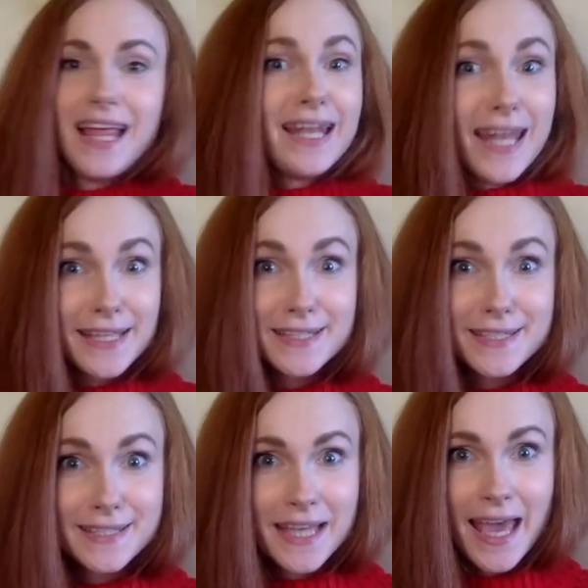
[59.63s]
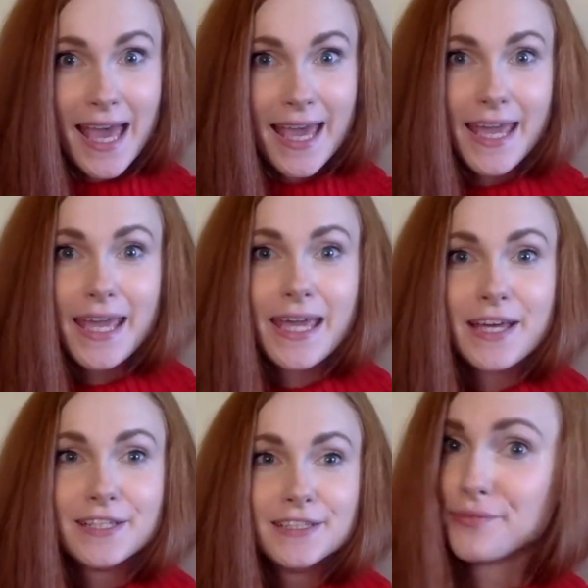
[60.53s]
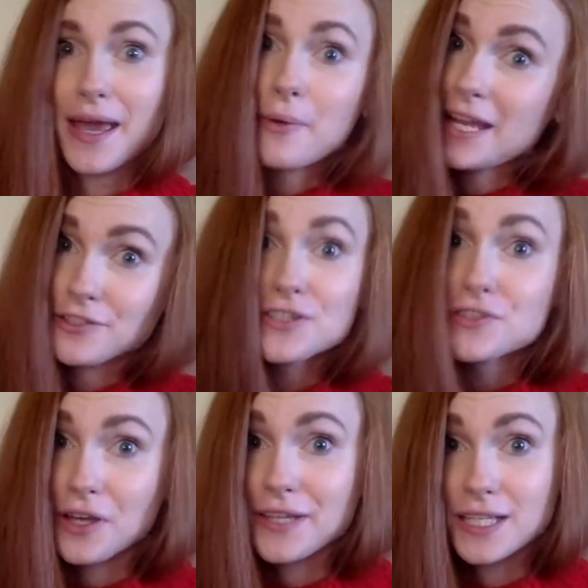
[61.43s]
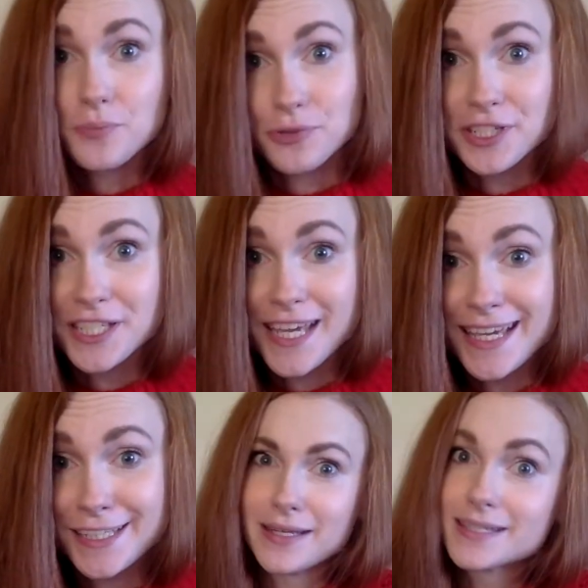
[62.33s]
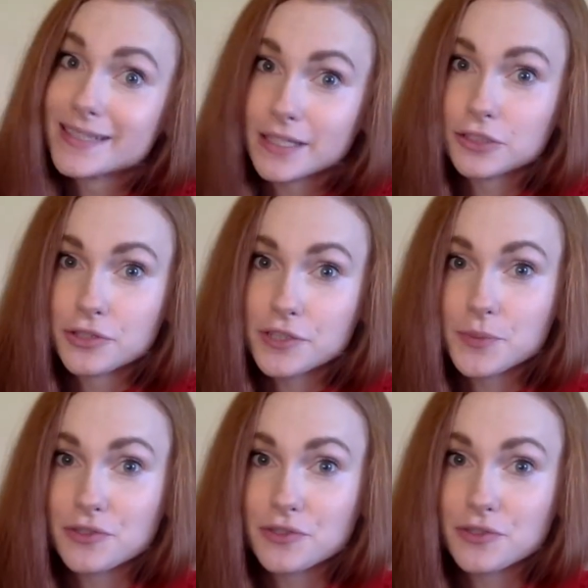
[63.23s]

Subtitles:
let's say, they were just not as pretty. It's little Christmas